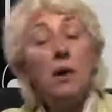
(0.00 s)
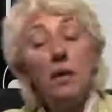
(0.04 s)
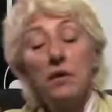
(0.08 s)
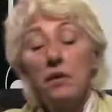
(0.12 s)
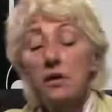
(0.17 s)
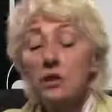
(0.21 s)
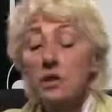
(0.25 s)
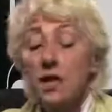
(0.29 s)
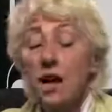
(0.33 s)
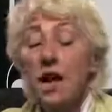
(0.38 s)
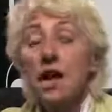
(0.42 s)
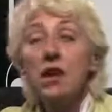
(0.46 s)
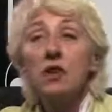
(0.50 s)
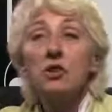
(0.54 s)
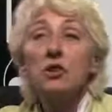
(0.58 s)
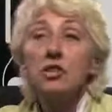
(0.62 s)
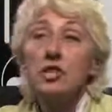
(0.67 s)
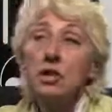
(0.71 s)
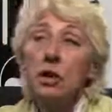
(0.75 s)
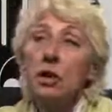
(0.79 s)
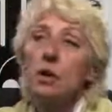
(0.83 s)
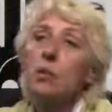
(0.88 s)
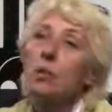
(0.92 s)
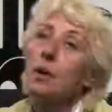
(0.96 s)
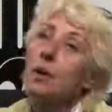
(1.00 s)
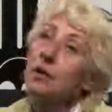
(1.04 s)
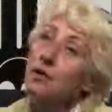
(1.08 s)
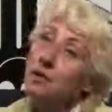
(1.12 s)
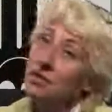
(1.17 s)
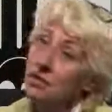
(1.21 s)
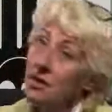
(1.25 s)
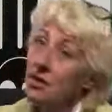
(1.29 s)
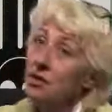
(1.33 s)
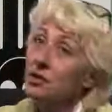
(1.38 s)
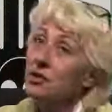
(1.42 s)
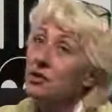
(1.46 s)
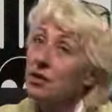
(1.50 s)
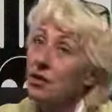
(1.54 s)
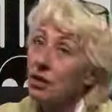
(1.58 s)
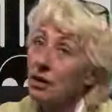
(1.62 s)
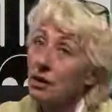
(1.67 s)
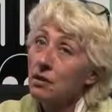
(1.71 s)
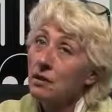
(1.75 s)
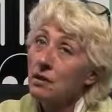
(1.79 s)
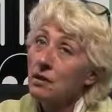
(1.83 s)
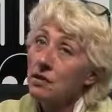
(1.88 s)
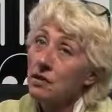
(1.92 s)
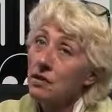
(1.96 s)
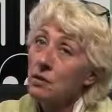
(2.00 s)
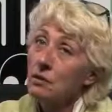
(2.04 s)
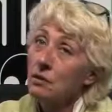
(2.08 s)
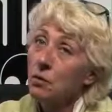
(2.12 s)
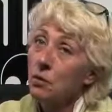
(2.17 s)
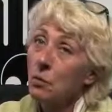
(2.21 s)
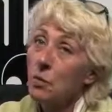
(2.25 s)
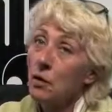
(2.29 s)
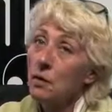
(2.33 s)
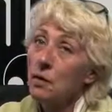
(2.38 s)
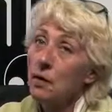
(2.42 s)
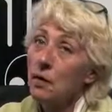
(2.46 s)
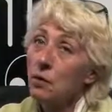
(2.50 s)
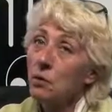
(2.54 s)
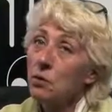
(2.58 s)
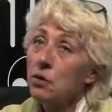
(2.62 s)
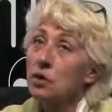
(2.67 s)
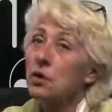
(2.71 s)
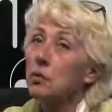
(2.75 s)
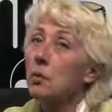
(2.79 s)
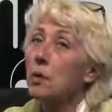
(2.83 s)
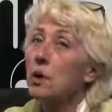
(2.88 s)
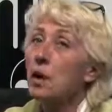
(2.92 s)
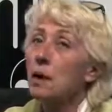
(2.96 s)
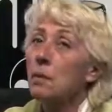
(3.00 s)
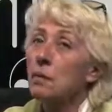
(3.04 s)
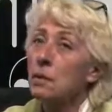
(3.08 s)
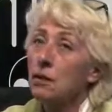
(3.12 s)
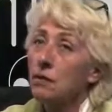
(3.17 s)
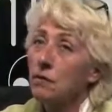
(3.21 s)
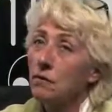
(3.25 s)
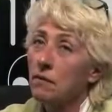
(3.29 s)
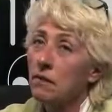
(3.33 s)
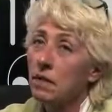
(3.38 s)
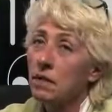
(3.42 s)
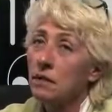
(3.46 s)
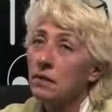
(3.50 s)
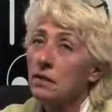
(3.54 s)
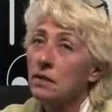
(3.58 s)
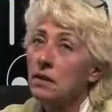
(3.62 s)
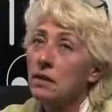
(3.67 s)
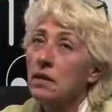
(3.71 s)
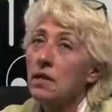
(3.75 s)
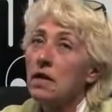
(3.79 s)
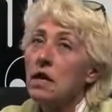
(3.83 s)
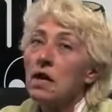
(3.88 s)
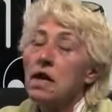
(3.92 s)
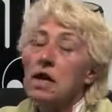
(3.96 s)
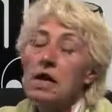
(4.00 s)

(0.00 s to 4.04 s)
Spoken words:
Well, there's energy. There's energy harvesting for one thing, which is what I'm convinced.